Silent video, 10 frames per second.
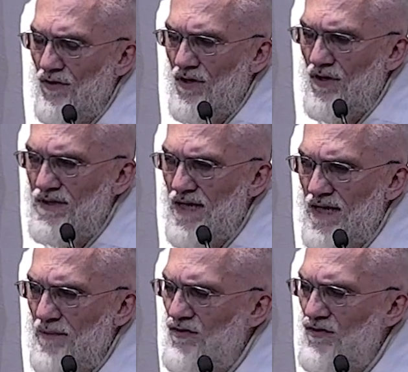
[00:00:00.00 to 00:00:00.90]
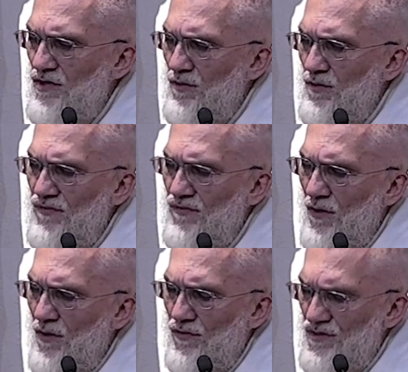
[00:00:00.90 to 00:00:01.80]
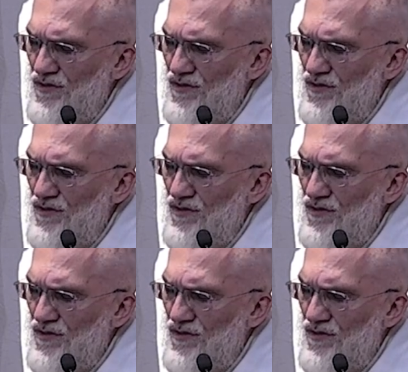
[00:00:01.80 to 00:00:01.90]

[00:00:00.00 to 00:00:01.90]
Even though we've overturned Roe v.